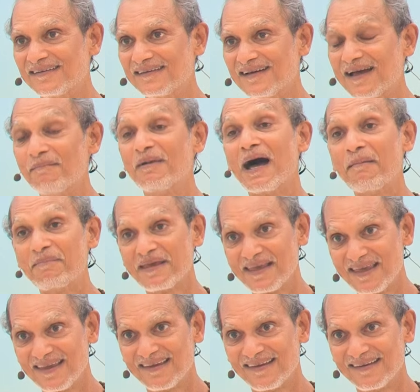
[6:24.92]
I'm happy.
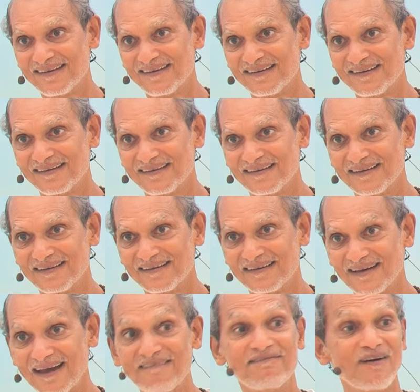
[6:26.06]

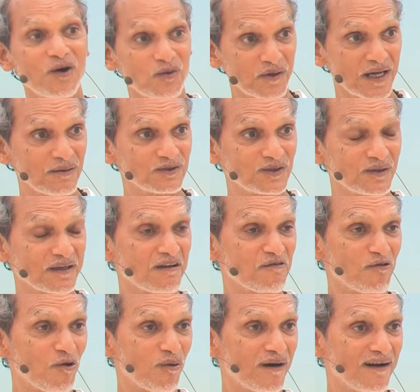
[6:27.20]
I found what I was looking
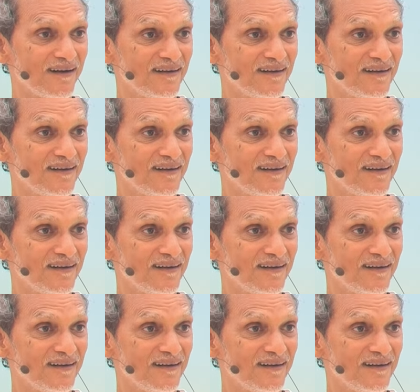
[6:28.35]
for.